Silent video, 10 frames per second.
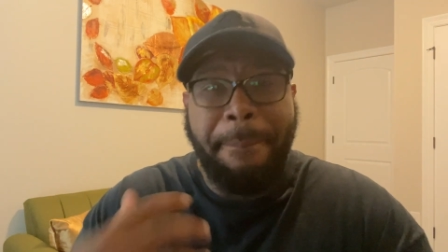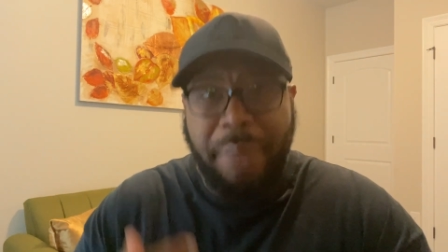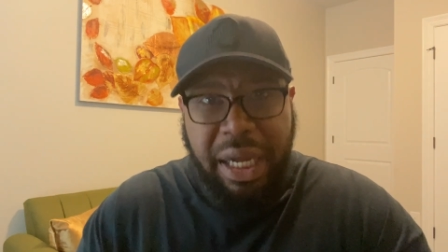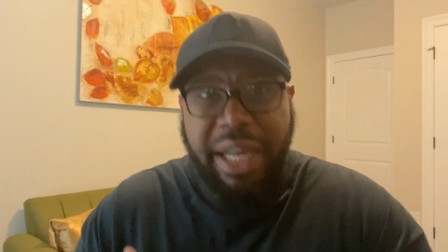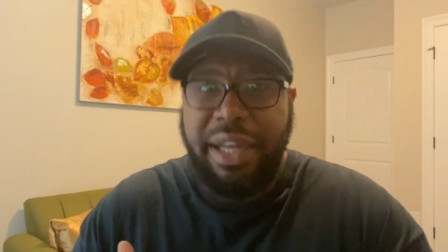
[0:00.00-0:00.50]

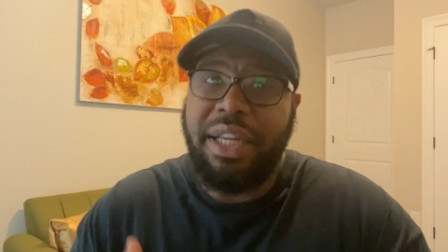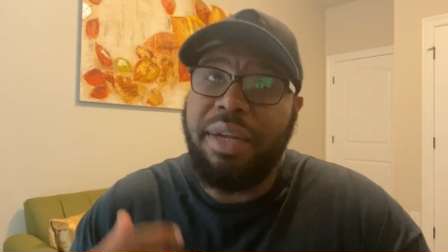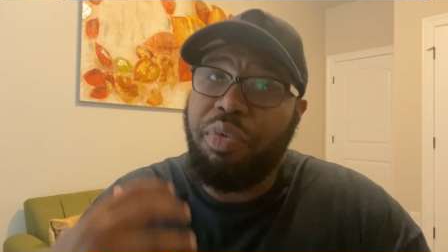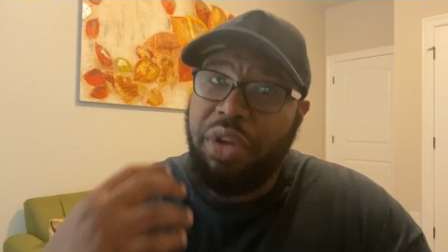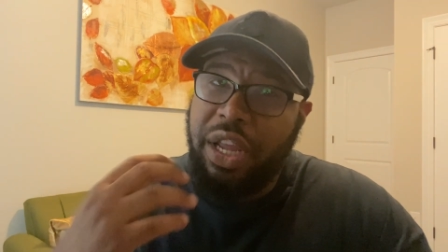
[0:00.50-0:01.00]
But
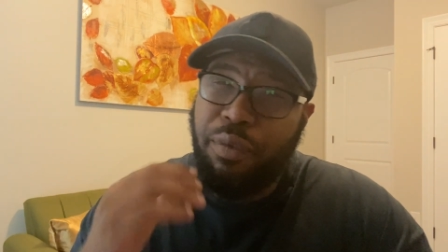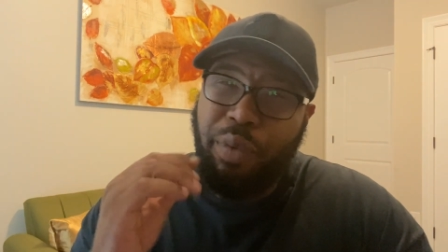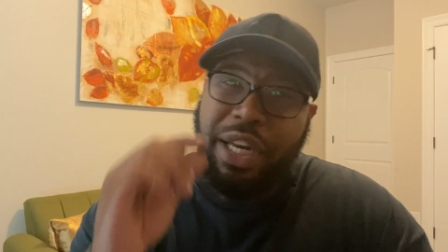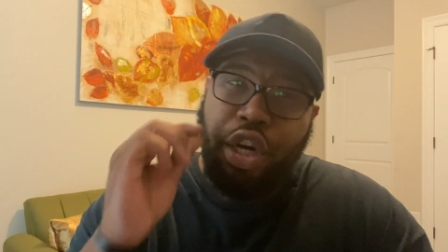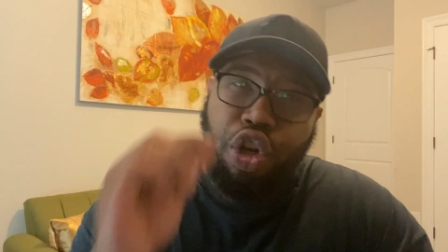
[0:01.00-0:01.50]
if
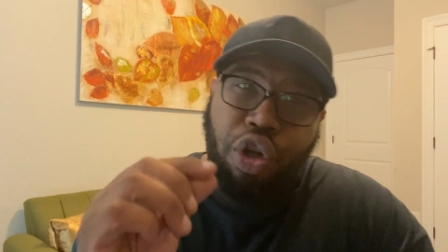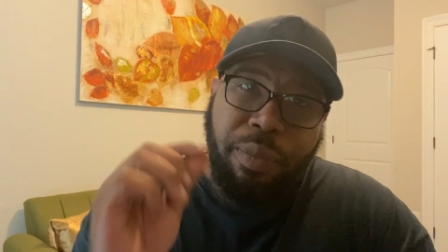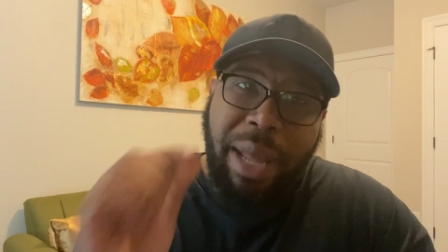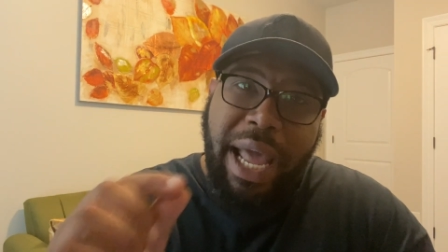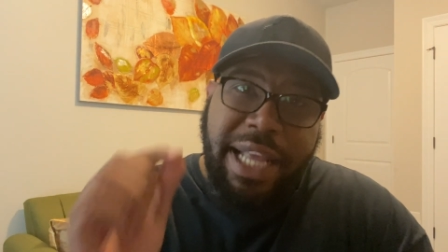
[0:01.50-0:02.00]
we look
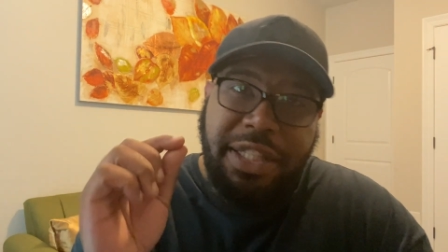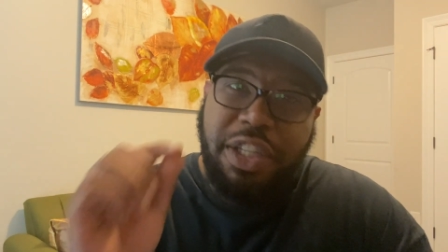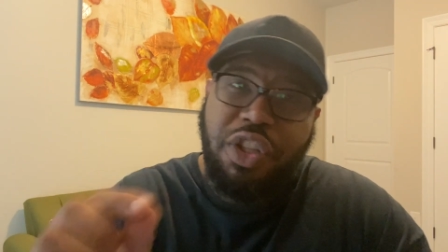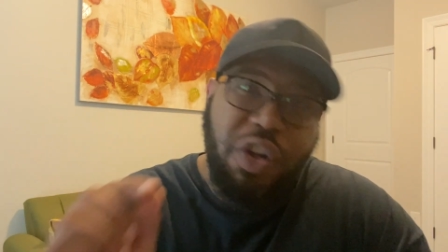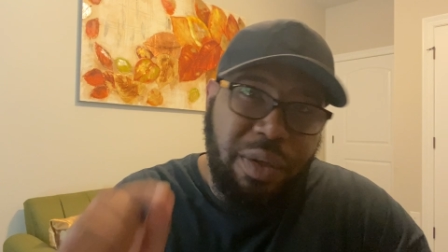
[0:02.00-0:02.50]
past the
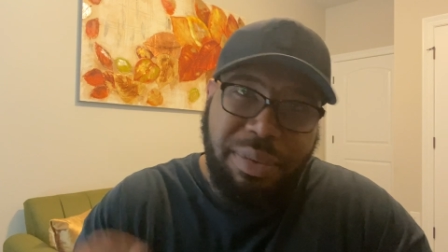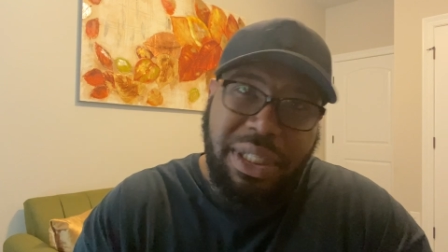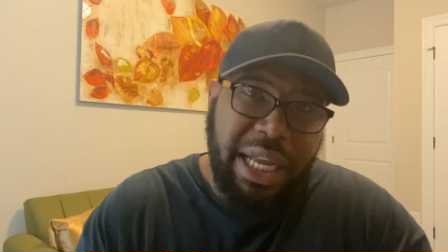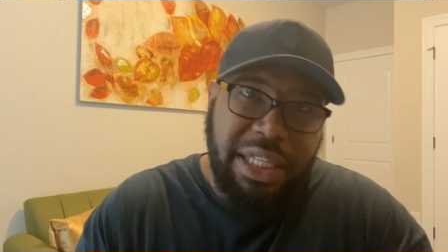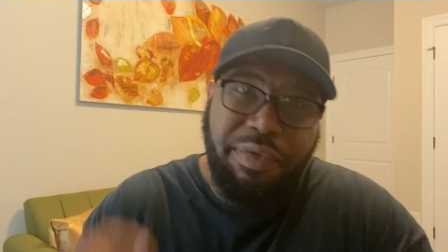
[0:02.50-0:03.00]

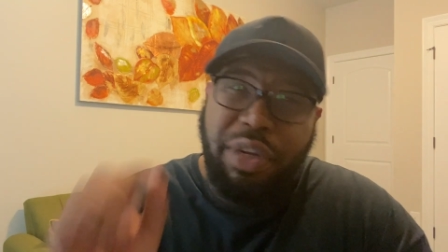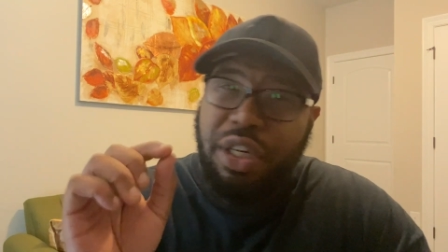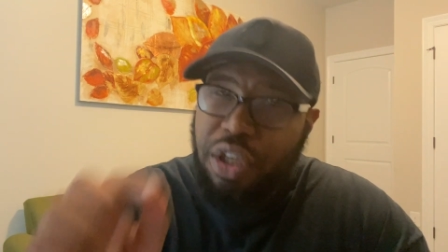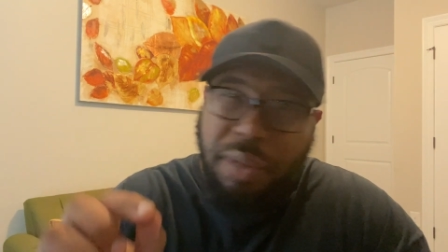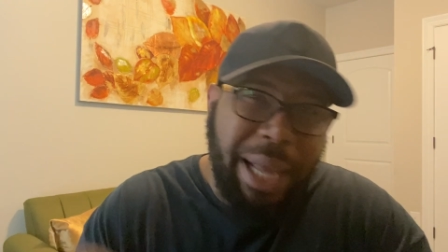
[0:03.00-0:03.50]
circumstance, if we
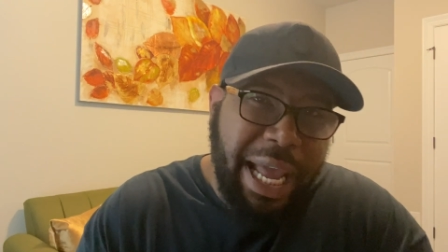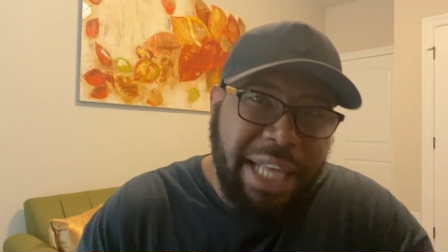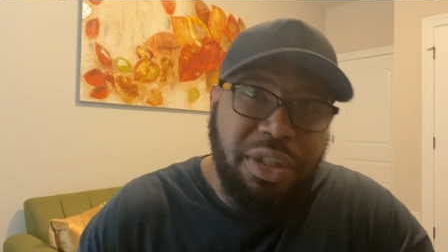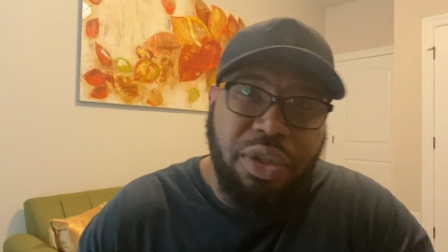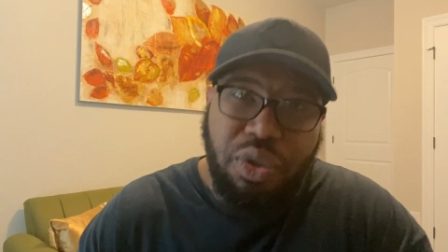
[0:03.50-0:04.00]
look
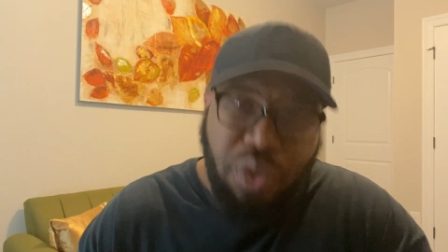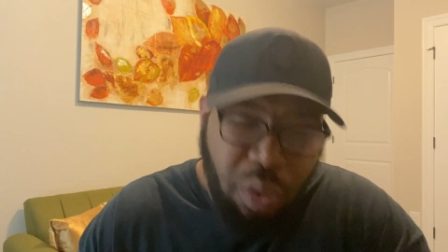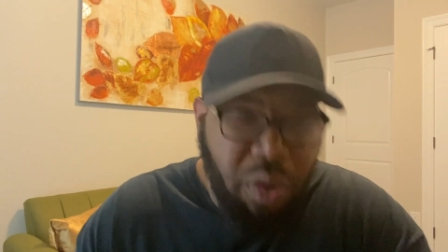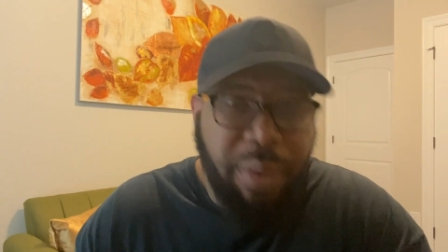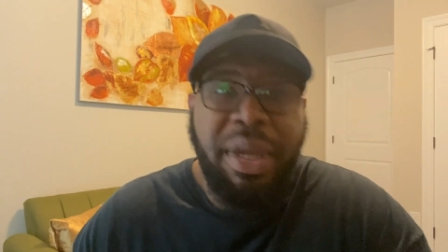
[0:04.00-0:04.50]
past the
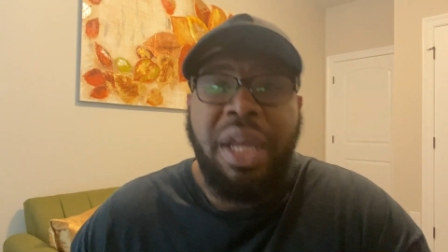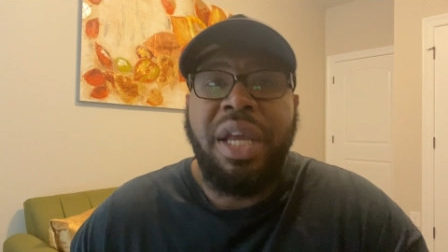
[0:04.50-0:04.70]
storm,